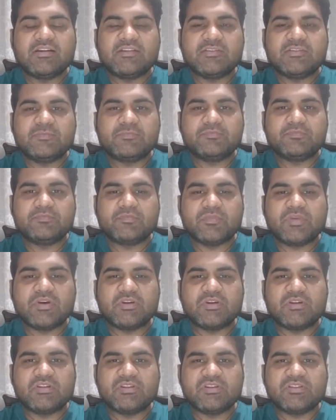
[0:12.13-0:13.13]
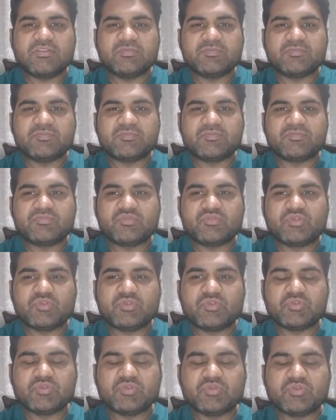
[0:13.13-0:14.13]
Um, uh,
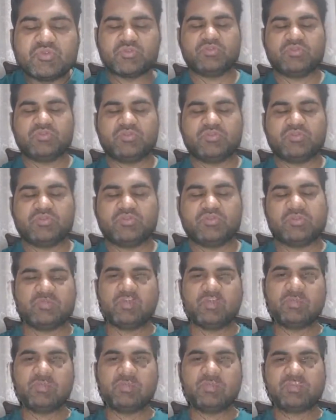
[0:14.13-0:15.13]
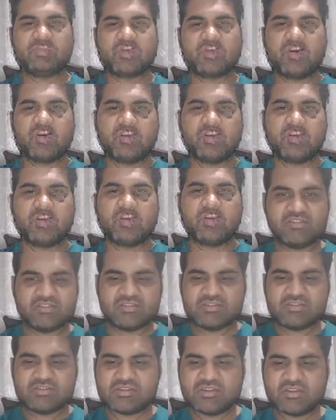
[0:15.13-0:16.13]
so we'll be starting
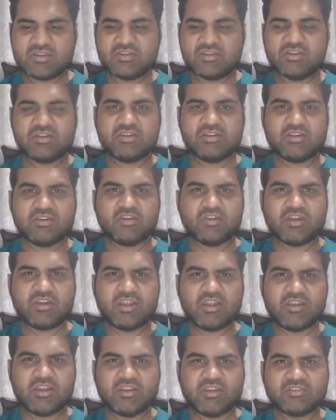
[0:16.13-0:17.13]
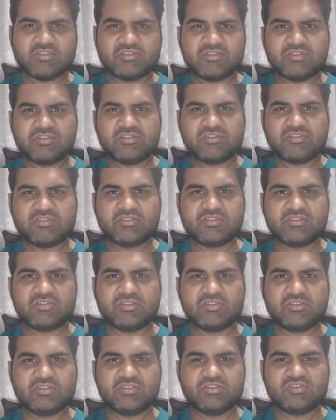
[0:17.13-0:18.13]
these online lectures,
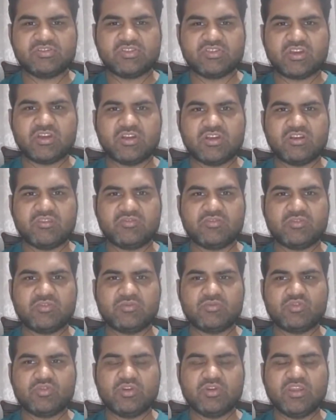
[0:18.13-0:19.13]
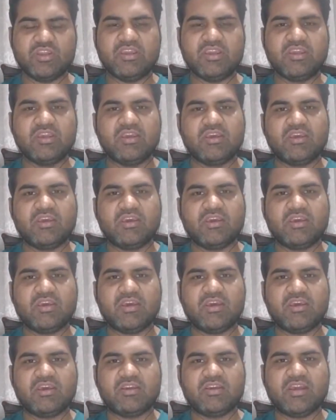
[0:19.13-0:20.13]
inshallah, from today,
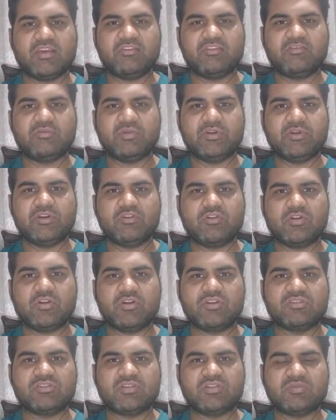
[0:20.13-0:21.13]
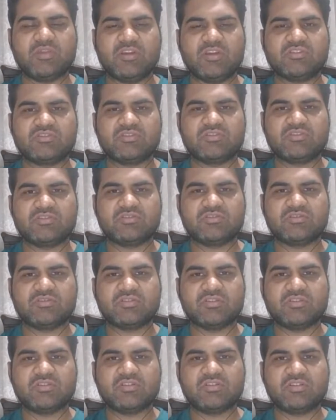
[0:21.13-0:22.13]
and I will be recording some lectures
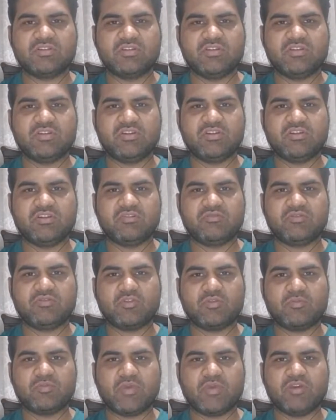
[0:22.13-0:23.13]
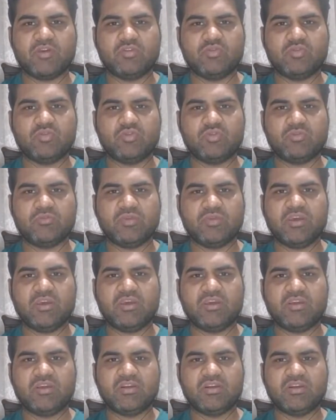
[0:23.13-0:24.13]
here from my home,
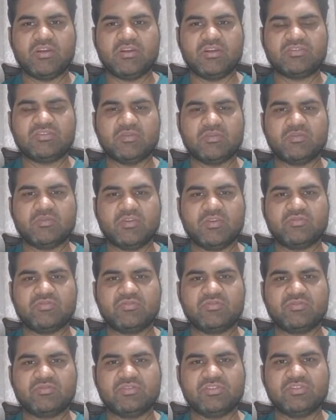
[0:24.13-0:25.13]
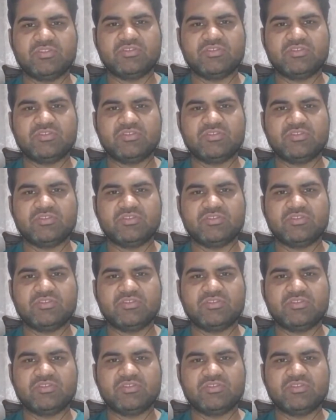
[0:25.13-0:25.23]
and some of these